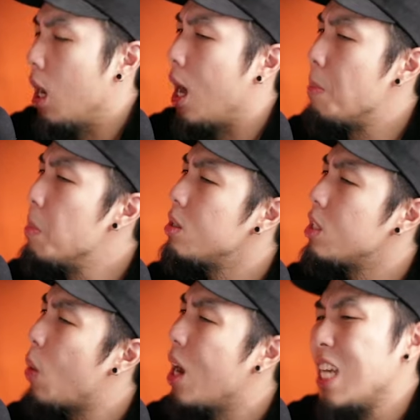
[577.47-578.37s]
Uh, mm-hmm.
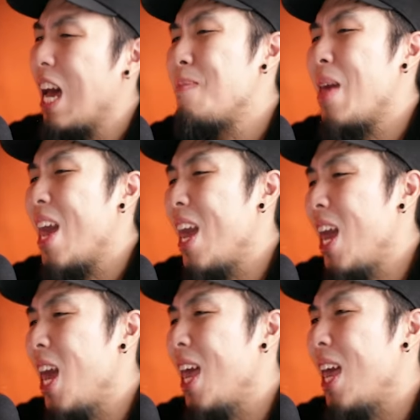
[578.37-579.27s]
Music wise, I'm eh
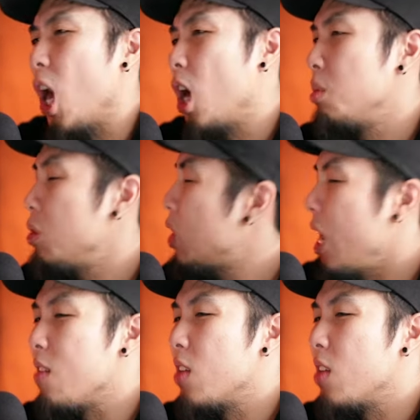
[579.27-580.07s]
on his music. Mm-hmm.